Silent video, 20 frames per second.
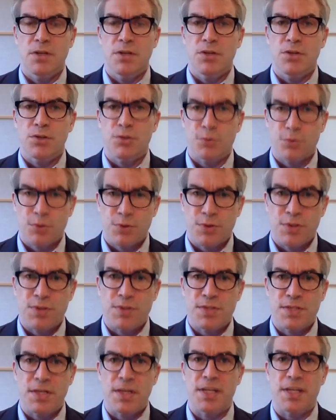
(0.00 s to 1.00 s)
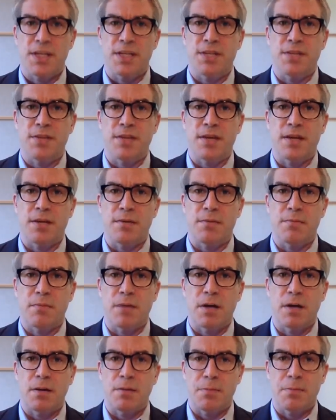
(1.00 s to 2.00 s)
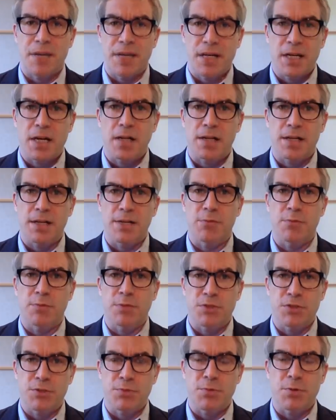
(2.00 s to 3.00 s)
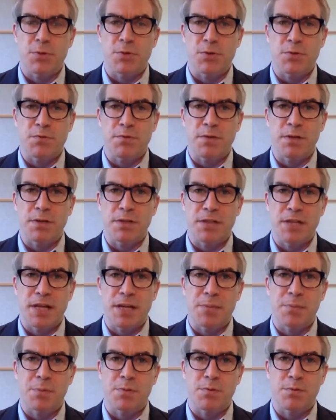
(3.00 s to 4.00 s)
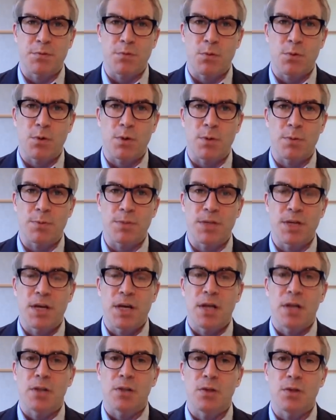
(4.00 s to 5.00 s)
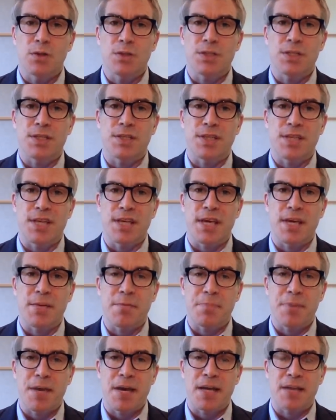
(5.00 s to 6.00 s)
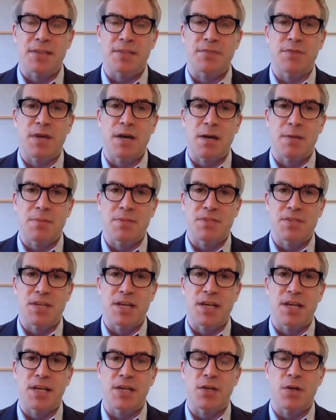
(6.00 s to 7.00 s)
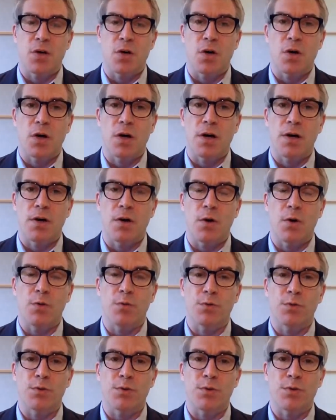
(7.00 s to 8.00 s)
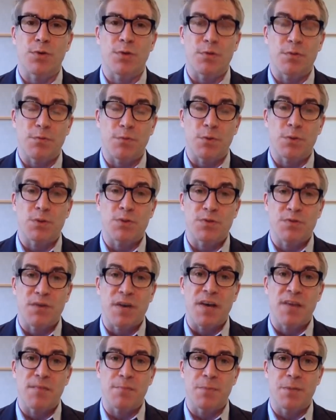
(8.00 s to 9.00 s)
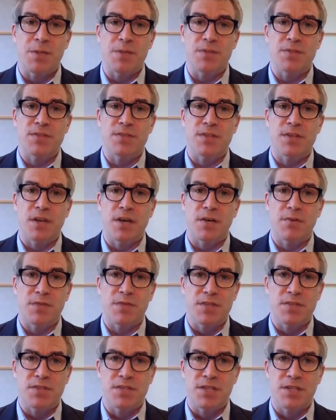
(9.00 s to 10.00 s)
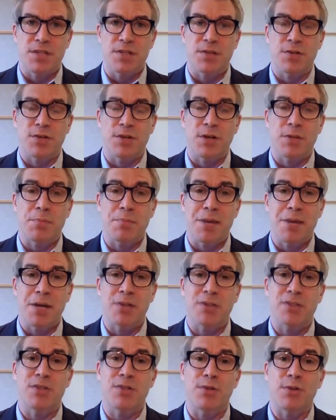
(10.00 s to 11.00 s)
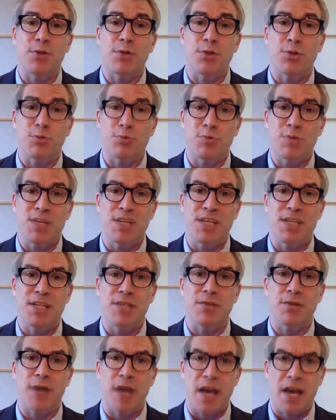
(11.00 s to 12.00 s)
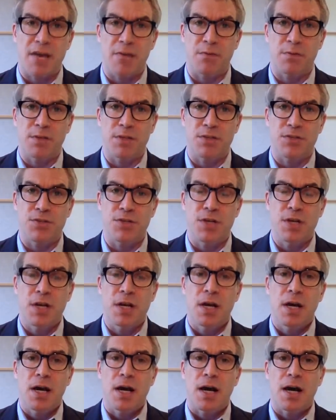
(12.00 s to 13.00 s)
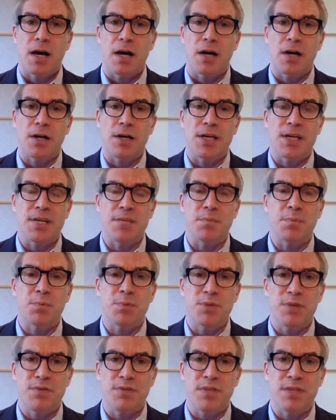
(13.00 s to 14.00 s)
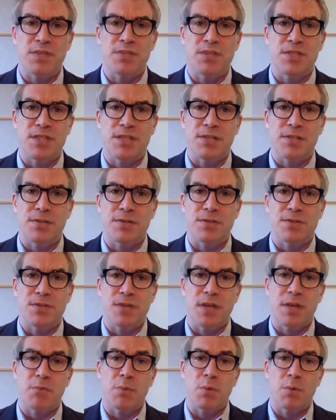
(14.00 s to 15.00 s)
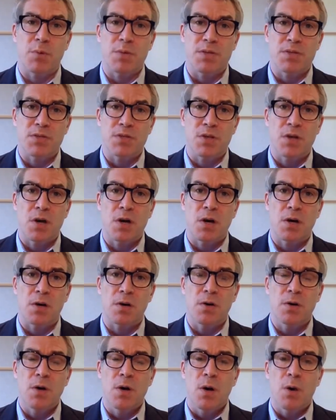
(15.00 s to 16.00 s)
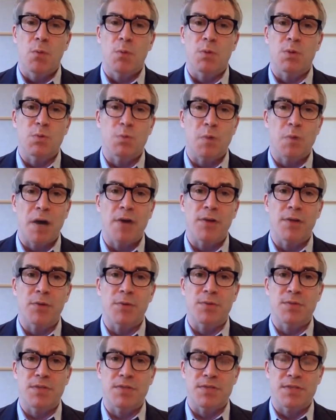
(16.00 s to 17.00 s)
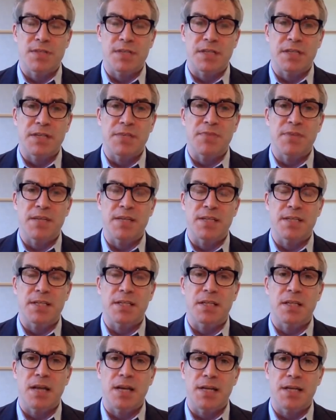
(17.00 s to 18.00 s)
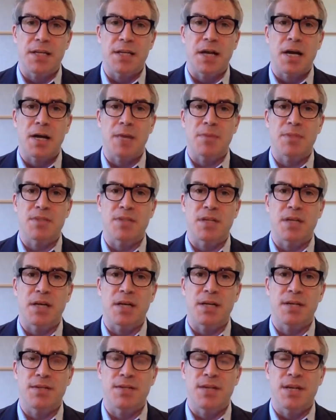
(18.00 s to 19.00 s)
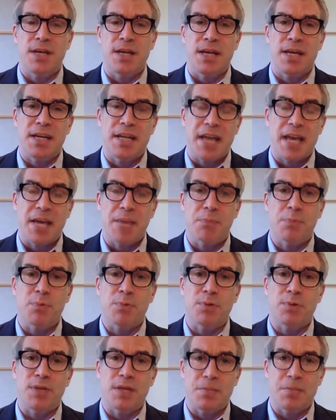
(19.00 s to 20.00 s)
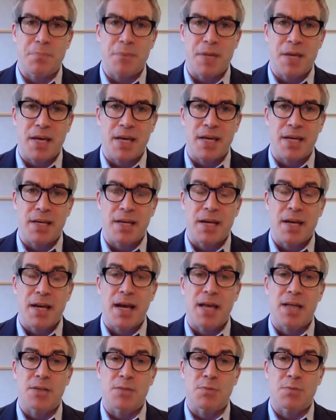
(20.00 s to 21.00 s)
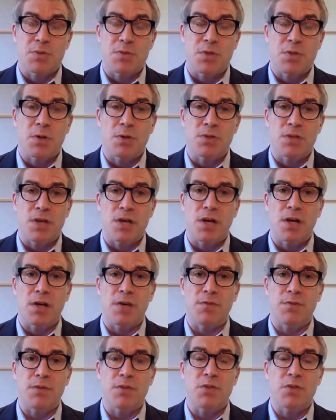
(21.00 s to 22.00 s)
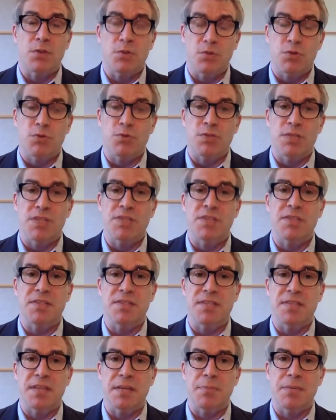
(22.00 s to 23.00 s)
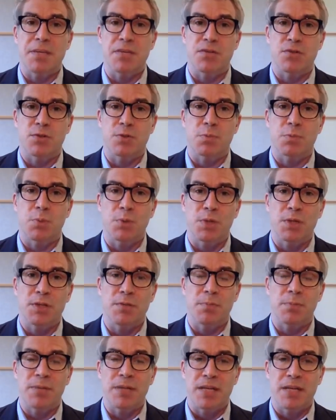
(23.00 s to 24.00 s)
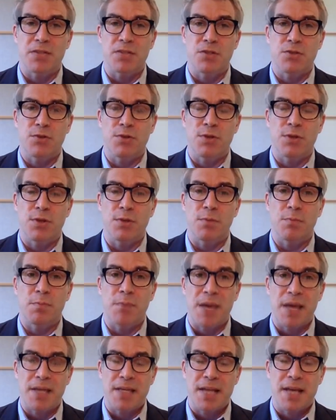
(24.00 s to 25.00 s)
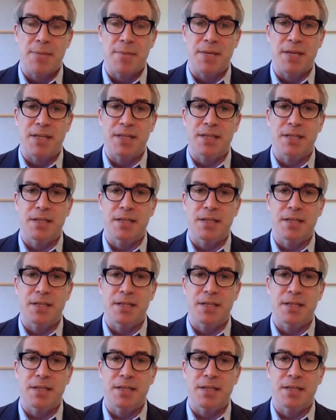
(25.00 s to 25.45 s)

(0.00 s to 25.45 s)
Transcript: Sure. The study that uh, my colleague Richard Rosenfeld and I performed looked at the impact of homicide uh, over the first five months of this year compared to the three year average uh, in previous years. And what we saw was while there was a significant decline in homicides in April and May as a result of the social distancing measures put in place due to the pandemic,